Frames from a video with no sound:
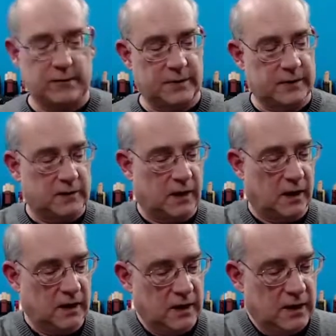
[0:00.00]
but
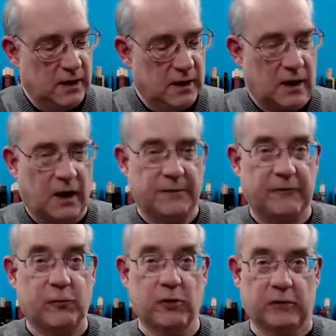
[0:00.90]

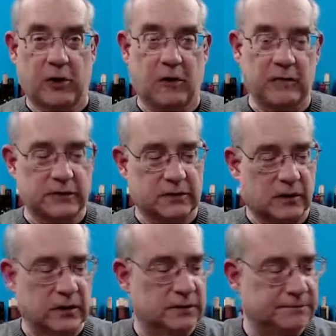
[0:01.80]
before COVID
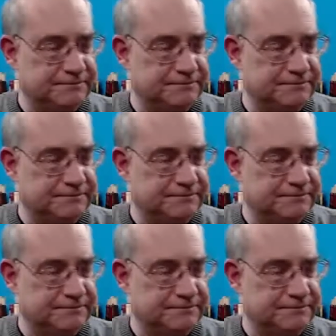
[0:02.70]
started,